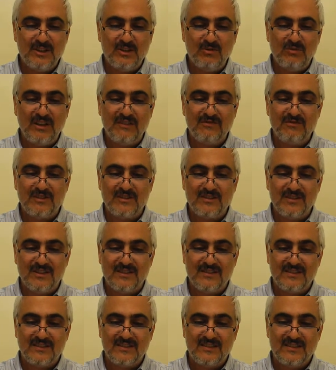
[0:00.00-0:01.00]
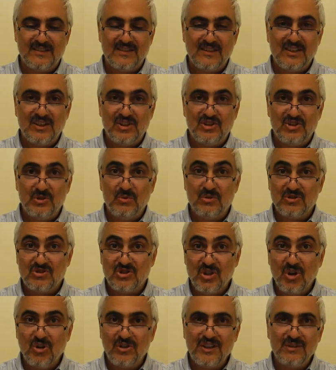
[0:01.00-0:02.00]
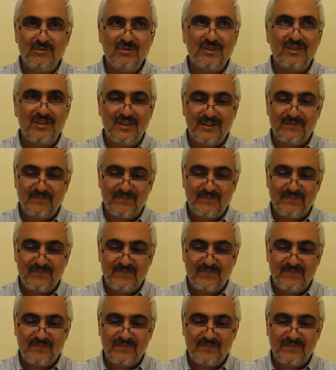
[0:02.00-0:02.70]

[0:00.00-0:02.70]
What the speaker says: irreverently. She was joking with him.